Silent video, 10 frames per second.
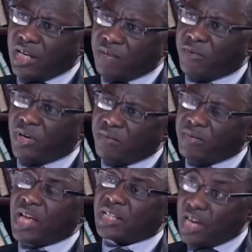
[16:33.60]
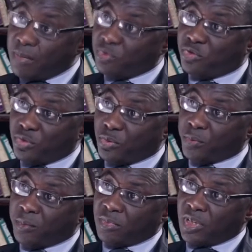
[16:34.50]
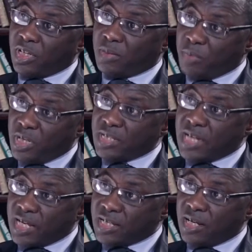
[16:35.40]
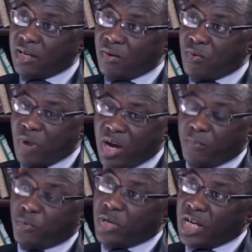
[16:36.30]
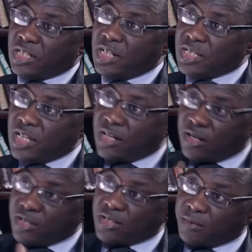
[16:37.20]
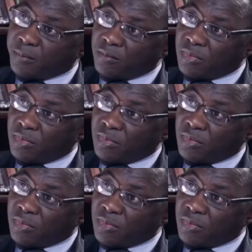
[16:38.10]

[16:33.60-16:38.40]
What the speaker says: therefore, if that comes true, it means that while production is increasing